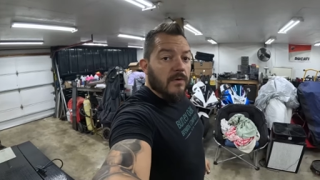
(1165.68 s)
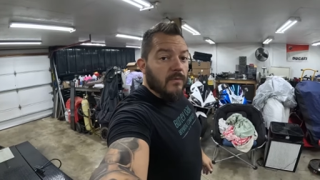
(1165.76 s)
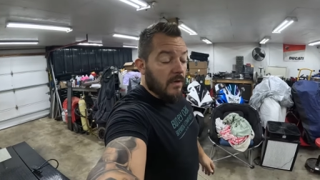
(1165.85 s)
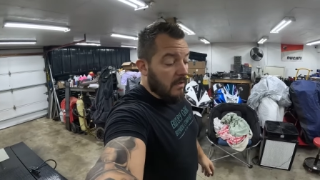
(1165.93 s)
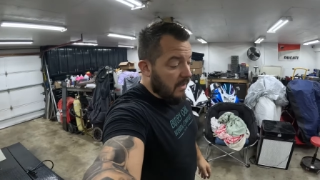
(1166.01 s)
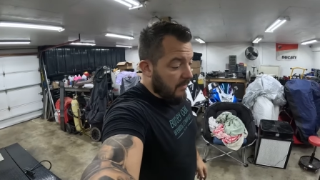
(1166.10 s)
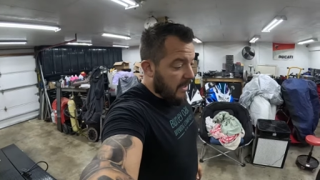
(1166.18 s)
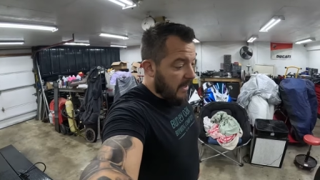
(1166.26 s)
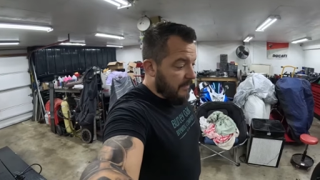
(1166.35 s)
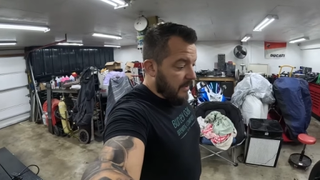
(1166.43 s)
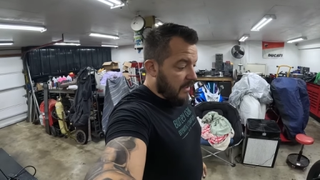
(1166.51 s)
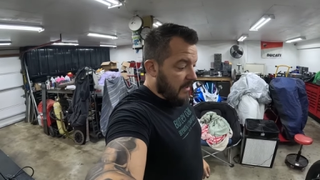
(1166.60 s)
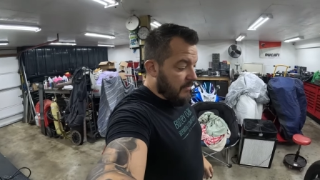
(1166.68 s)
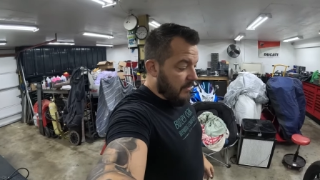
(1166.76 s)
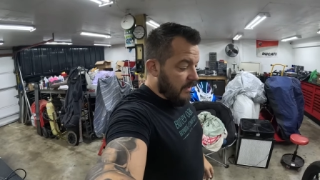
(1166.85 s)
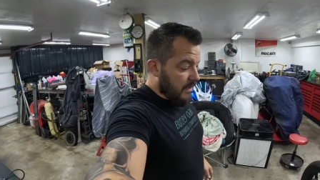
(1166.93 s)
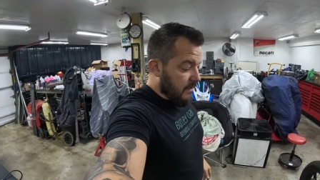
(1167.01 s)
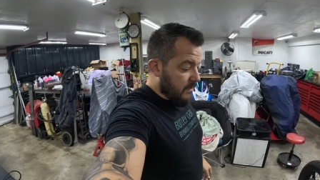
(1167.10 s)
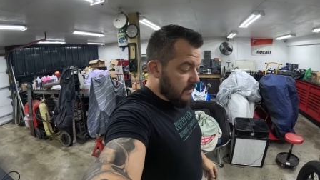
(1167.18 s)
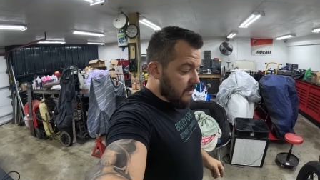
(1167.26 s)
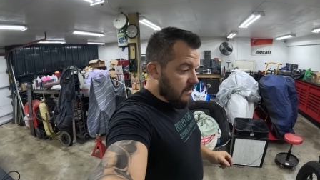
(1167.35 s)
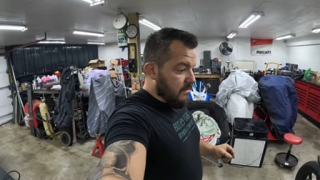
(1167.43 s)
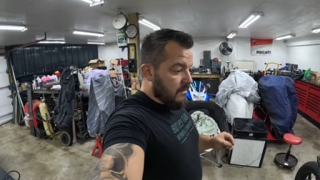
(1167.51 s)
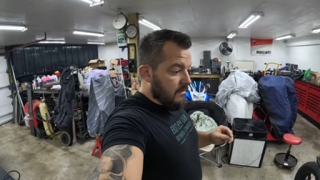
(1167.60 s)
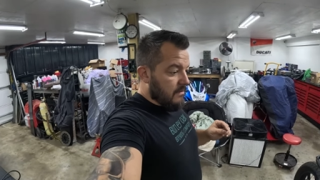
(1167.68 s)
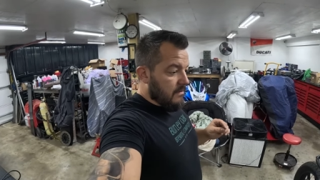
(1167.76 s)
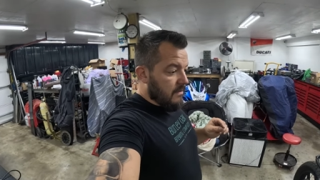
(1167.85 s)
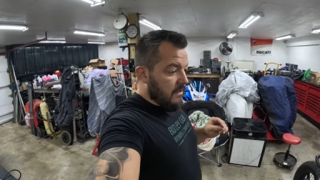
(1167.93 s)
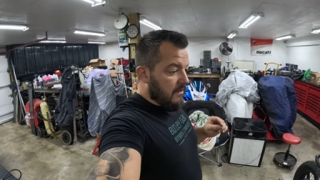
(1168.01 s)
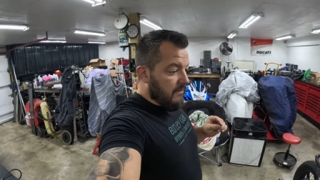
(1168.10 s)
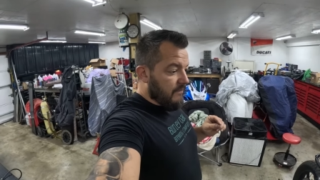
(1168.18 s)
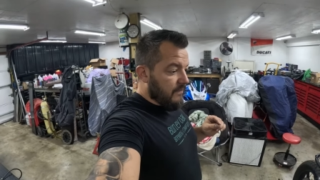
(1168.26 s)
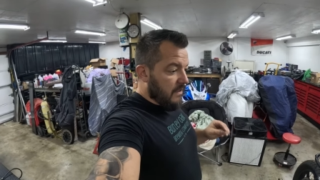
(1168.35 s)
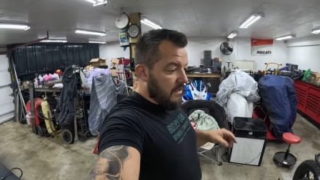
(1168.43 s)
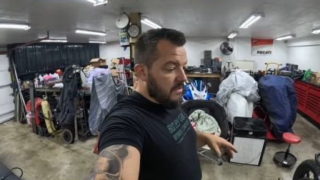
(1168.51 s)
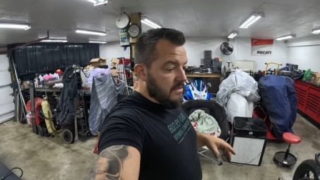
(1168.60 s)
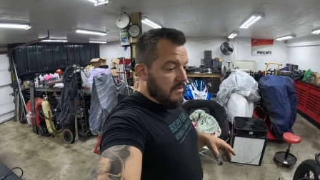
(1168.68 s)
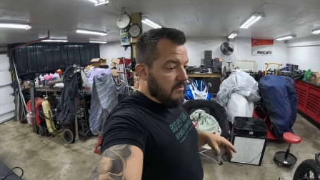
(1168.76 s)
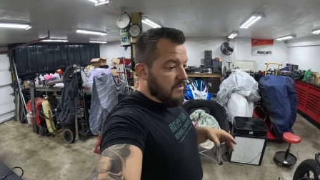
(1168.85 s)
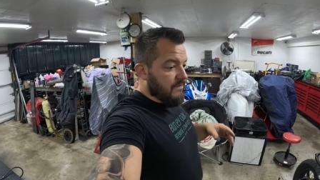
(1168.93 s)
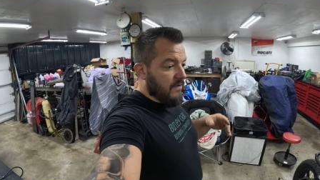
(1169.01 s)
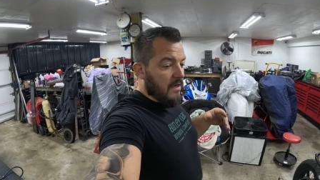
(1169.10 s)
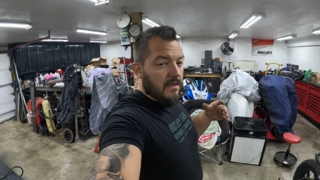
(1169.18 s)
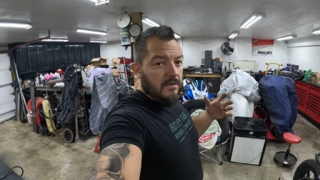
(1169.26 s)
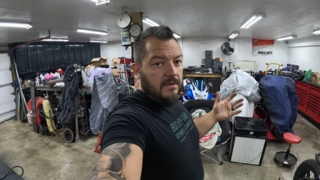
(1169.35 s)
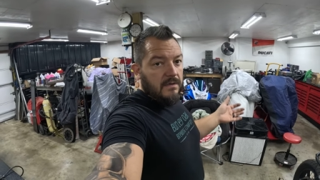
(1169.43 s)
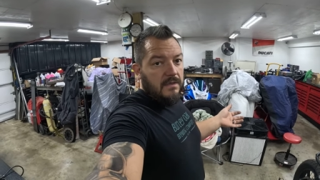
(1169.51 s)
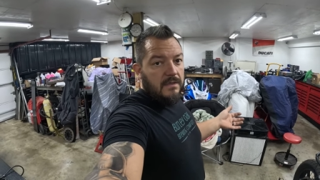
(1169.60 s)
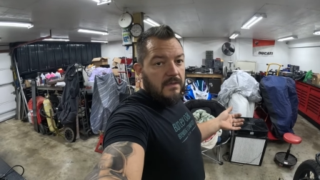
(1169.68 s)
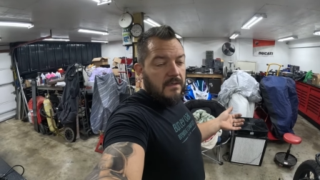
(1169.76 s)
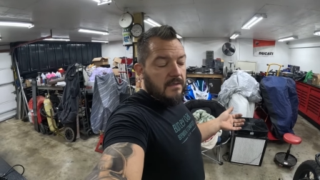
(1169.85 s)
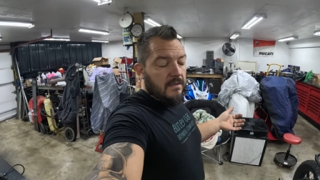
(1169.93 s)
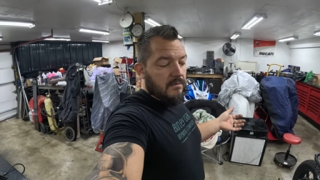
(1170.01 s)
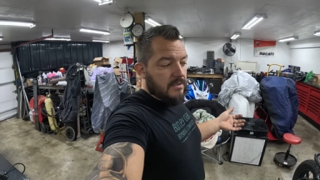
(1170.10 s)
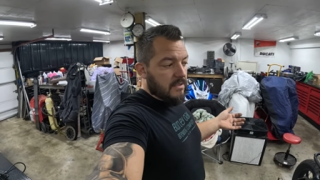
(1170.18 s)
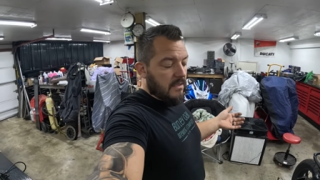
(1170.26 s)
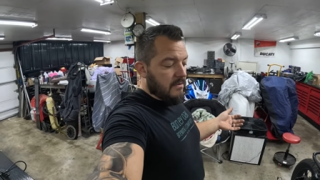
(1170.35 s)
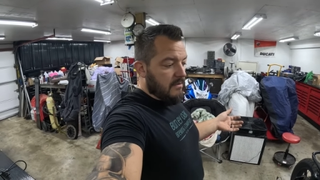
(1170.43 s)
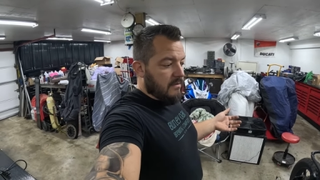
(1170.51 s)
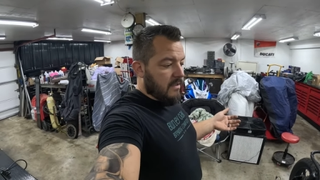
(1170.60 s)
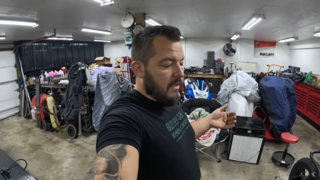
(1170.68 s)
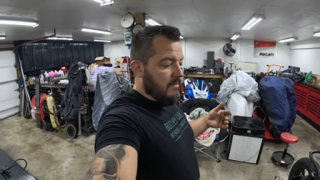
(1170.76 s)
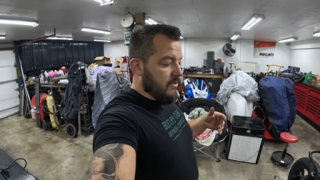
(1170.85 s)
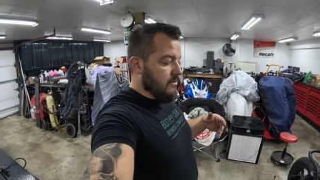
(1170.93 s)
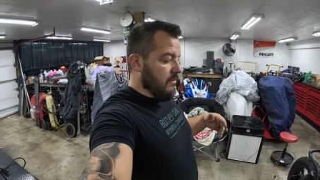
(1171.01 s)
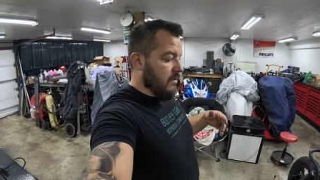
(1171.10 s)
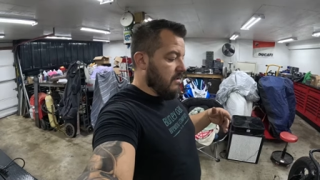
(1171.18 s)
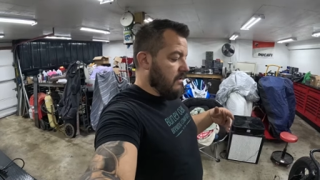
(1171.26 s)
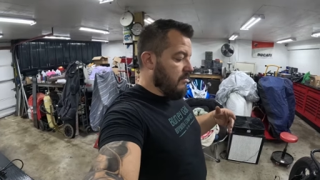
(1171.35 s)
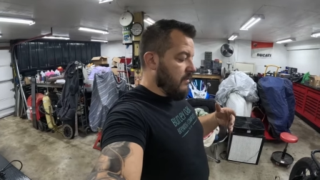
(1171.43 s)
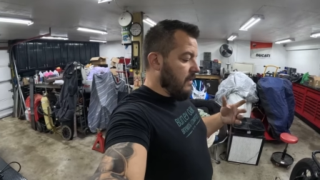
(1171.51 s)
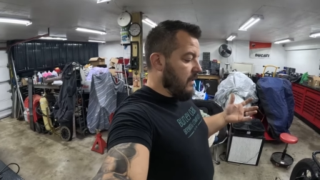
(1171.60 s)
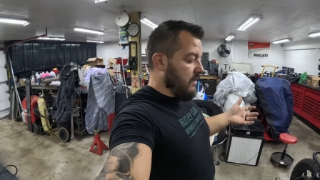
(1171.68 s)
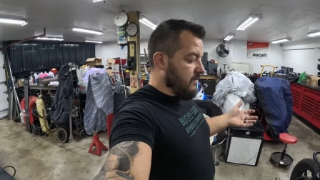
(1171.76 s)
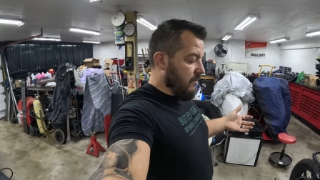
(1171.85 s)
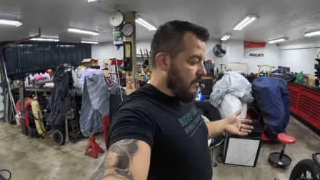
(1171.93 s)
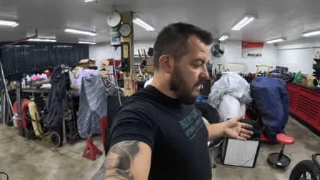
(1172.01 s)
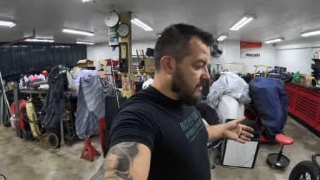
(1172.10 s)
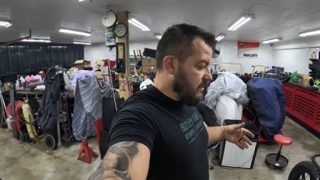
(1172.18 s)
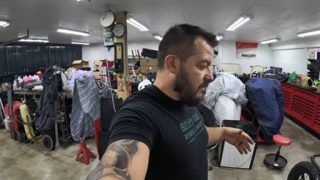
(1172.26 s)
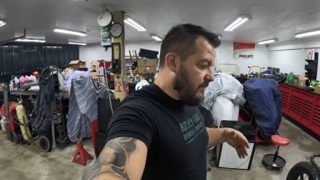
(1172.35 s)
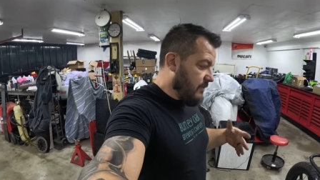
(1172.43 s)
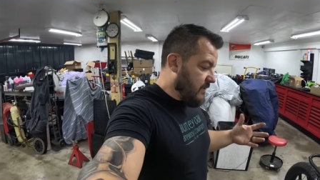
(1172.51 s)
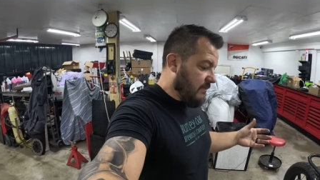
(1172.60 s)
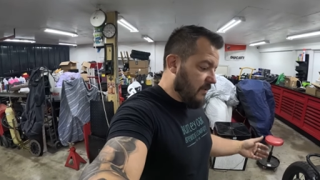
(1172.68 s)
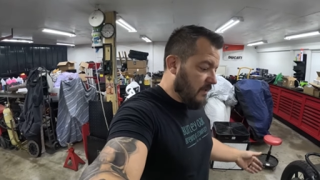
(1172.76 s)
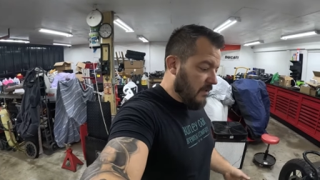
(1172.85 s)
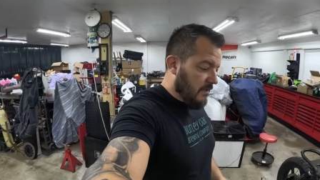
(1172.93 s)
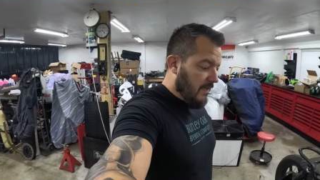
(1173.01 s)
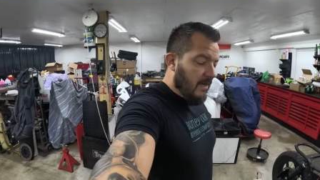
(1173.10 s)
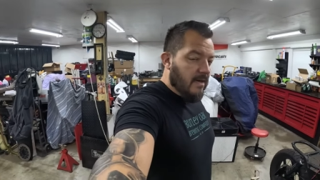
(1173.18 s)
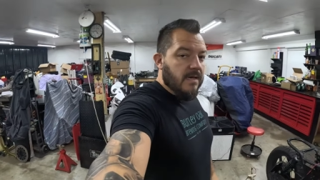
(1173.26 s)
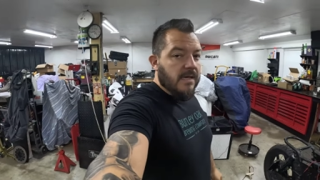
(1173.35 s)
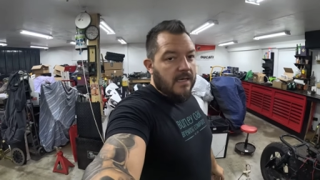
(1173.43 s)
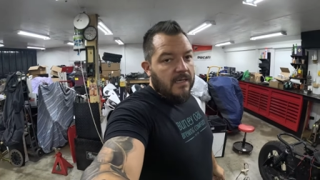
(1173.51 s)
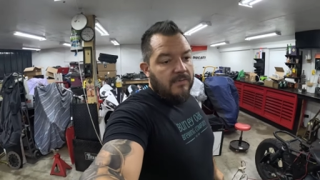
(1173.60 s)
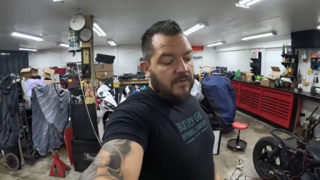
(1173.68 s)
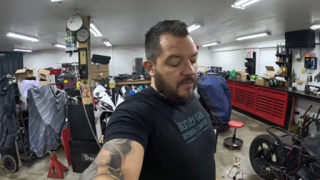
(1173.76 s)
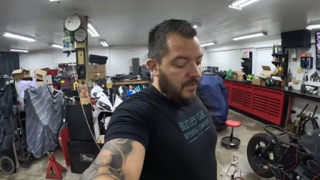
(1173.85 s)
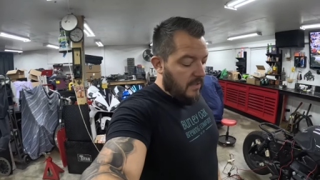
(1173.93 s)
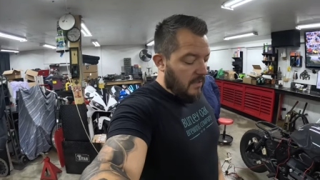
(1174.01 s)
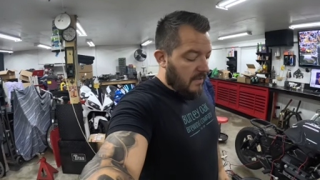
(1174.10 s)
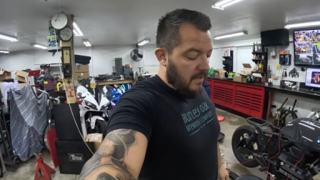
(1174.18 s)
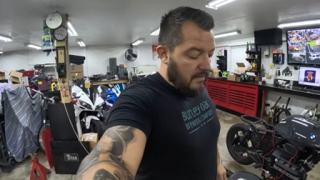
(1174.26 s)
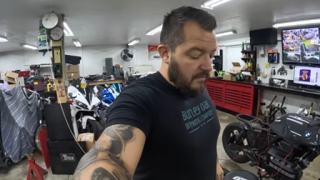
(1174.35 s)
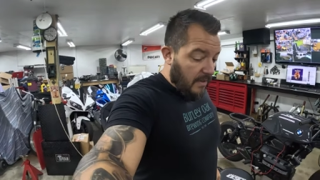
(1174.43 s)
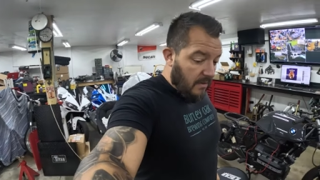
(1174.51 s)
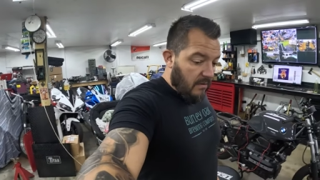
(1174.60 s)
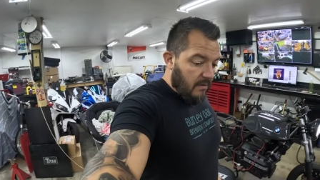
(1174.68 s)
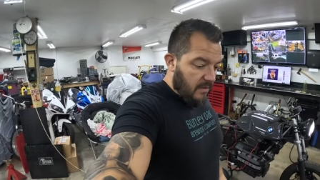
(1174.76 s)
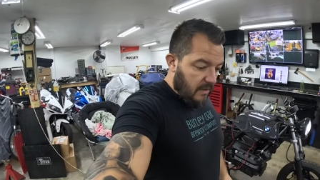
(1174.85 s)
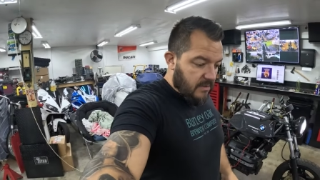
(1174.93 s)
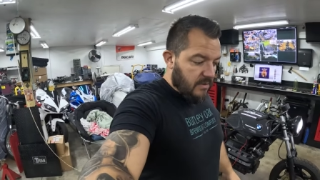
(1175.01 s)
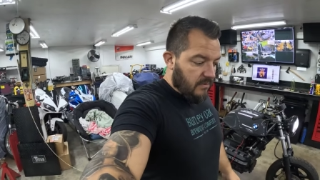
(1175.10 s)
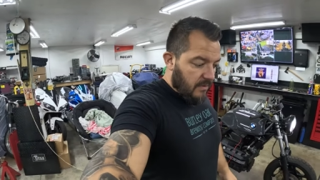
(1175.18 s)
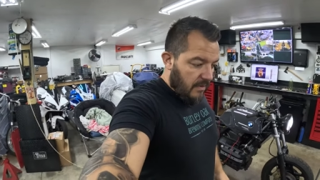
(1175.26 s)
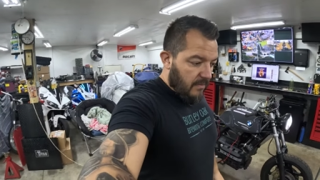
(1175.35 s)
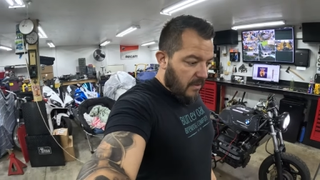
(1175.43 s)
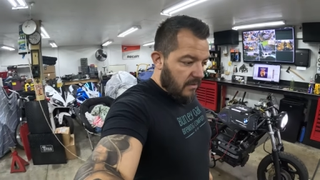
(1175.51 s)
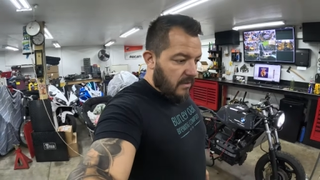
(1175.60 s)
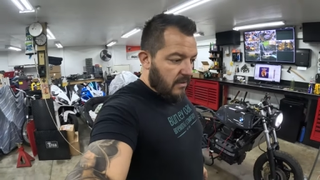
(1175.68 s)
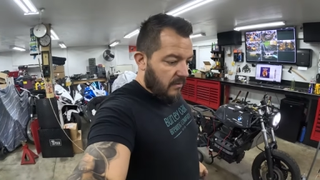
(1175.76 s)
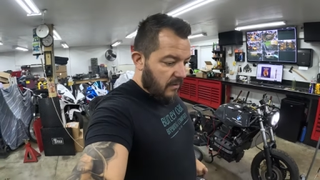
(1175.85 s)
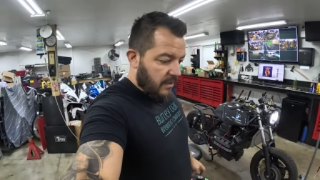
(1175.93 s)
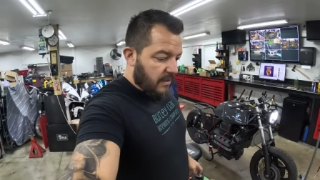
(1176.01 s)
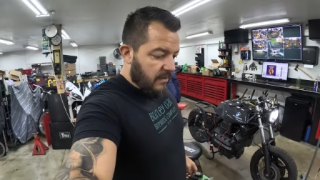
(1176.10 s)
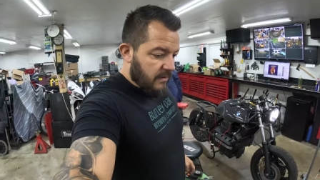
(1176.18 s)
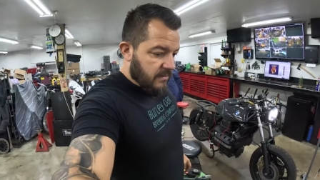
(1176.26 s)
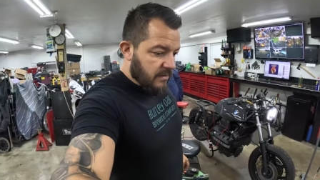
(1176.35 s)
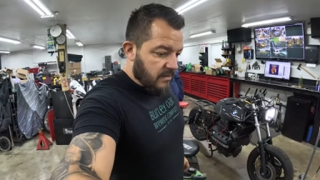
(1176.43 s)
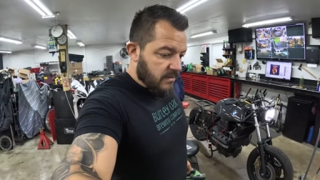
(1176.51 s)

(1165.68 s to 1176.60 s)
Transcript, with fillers: Well, I'm a happy camper because if the ECU was fried or there was other damage where relays were messed up or something like that, it would have been a bigger electrical nightmare than it already is.